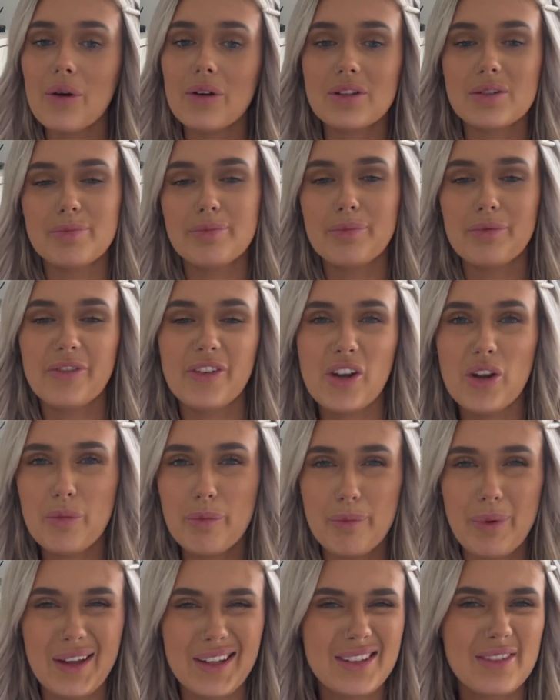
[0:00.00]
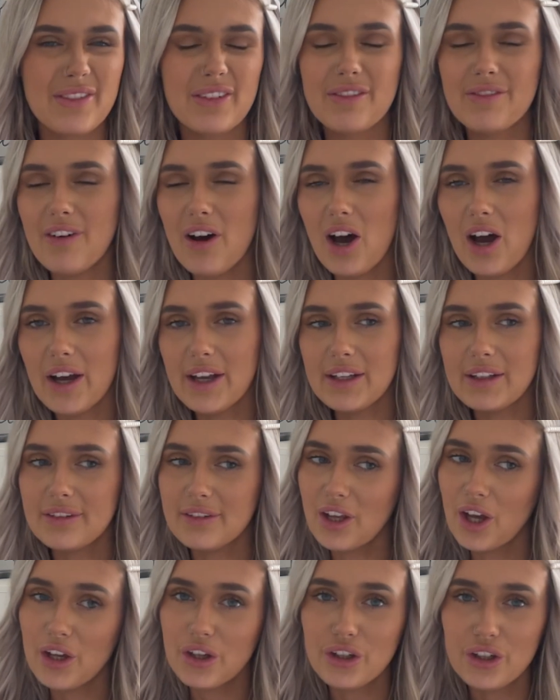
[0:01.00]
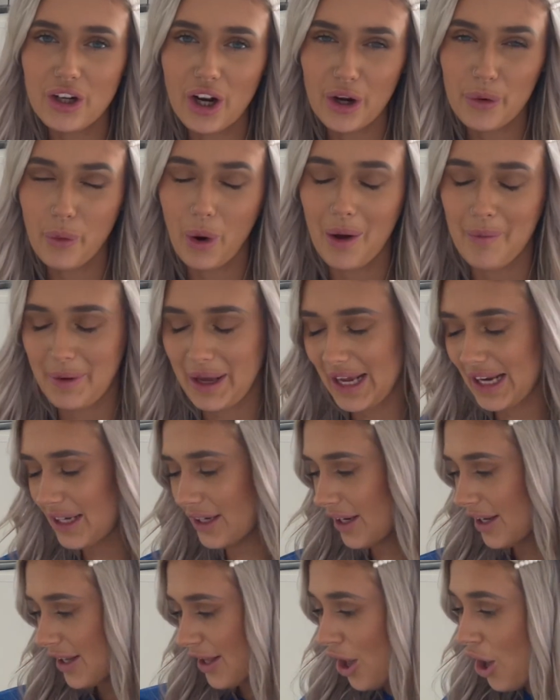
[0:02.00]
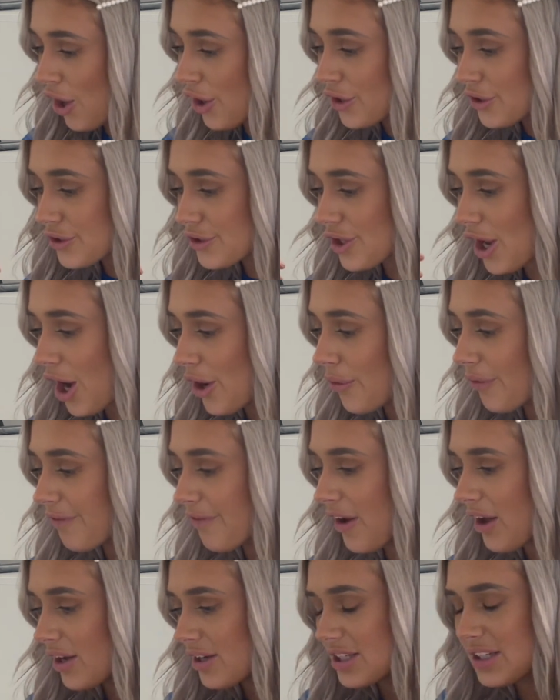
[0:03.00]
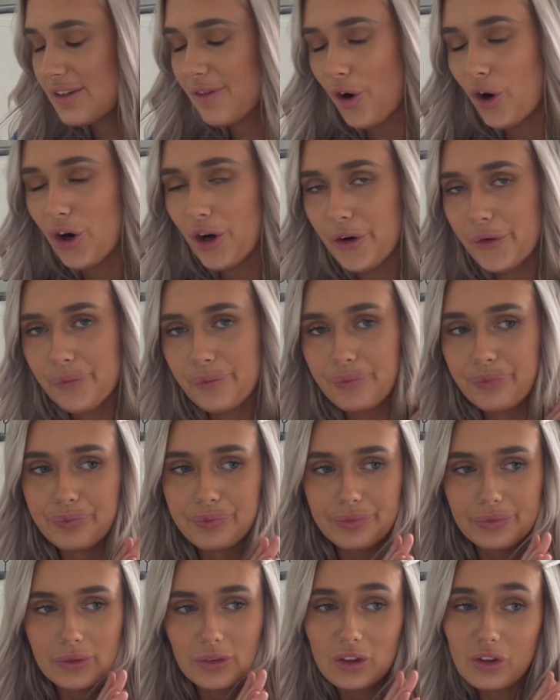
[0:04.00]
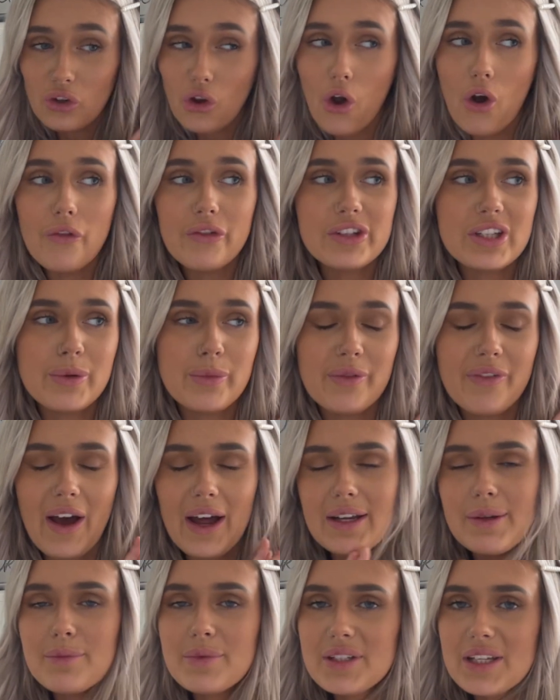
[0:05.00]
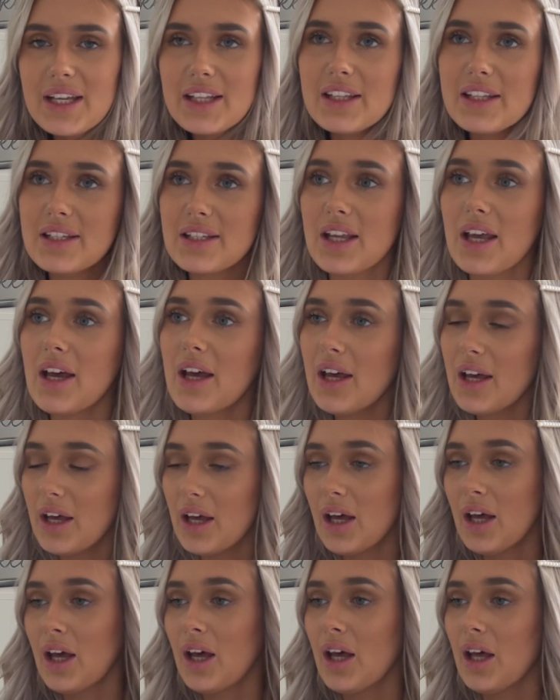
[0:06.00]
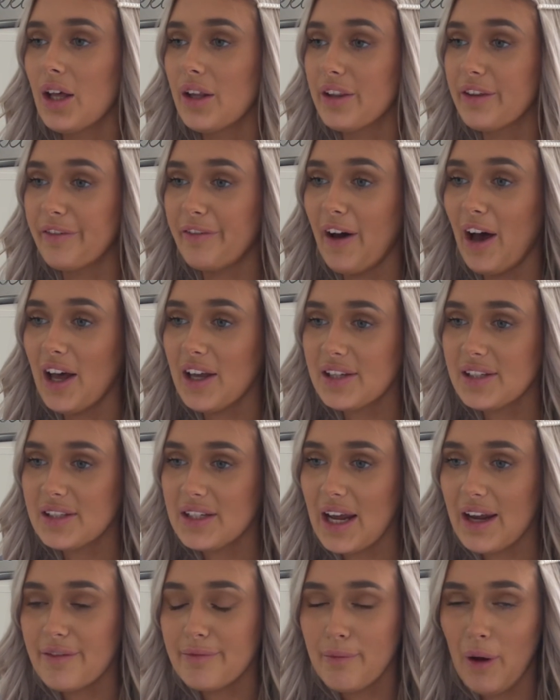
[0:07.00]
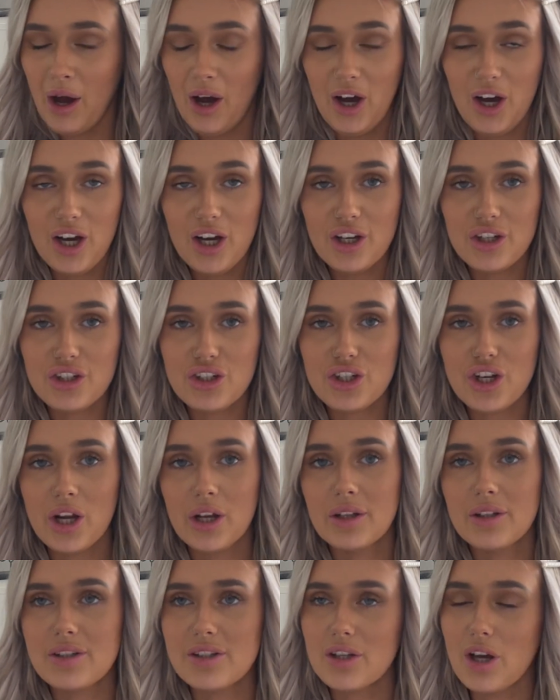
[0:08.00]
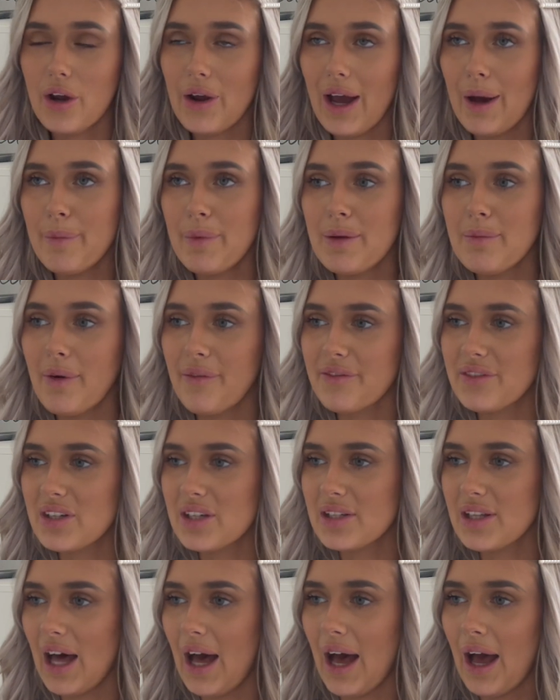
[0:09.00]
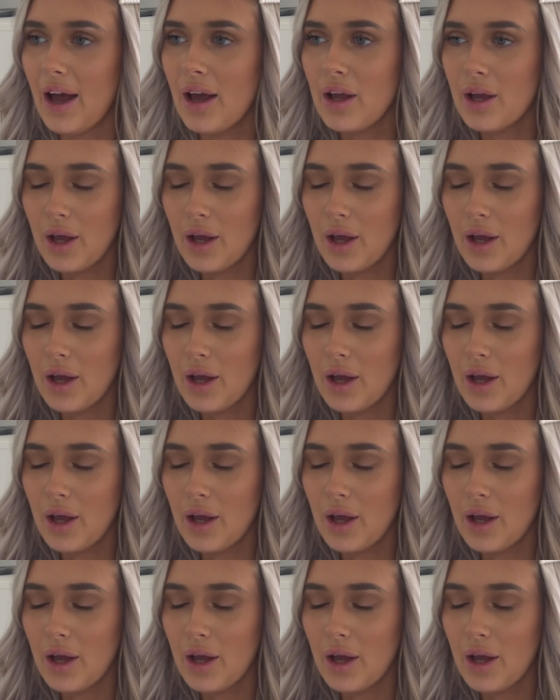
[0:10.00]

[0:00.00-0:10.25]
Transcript: A few bits of advice. You know what I mean. So first of all, obviously, we've had him since the first day of March. So how many months is that?